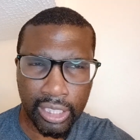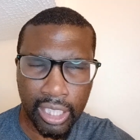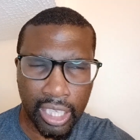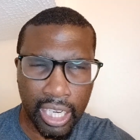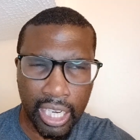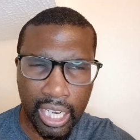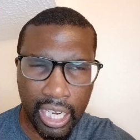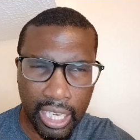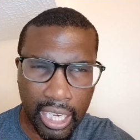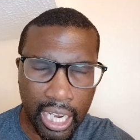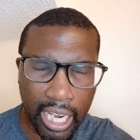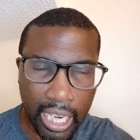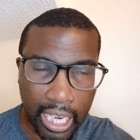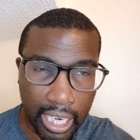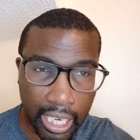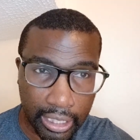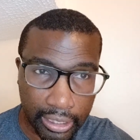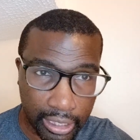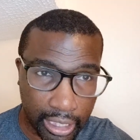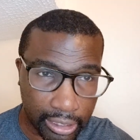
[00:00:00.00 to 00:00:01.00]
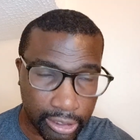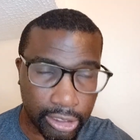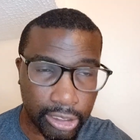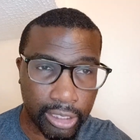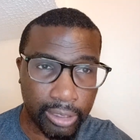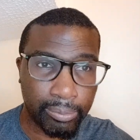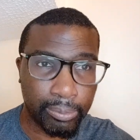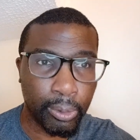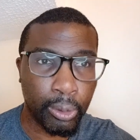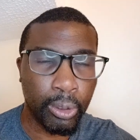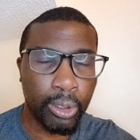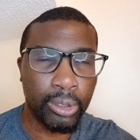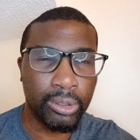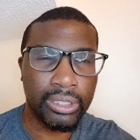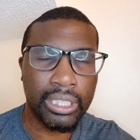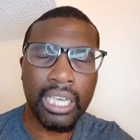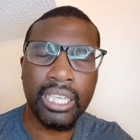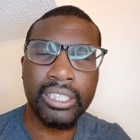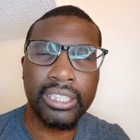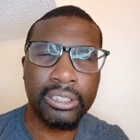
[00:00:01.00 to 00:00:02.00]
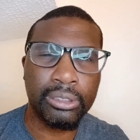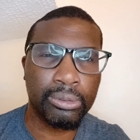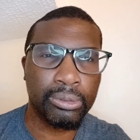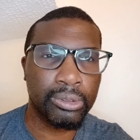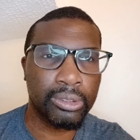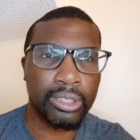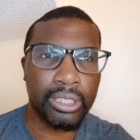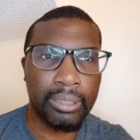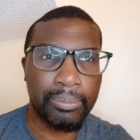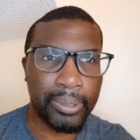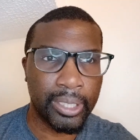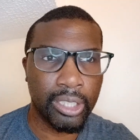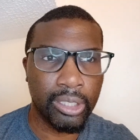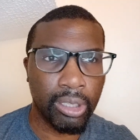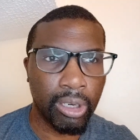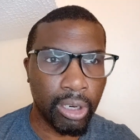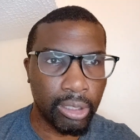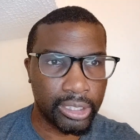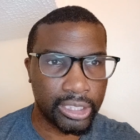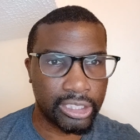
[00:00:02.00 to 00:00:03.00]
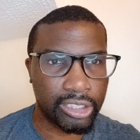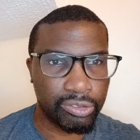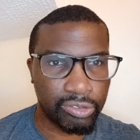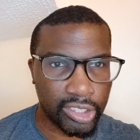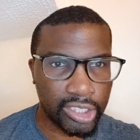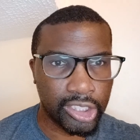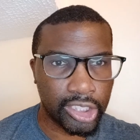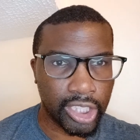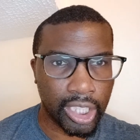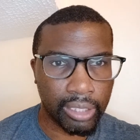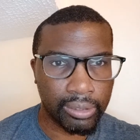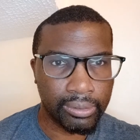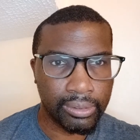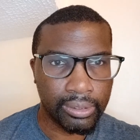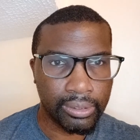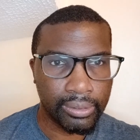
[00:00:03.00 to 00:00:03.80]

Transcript: Uh, uh, I should have warned that this was going to be an honest video.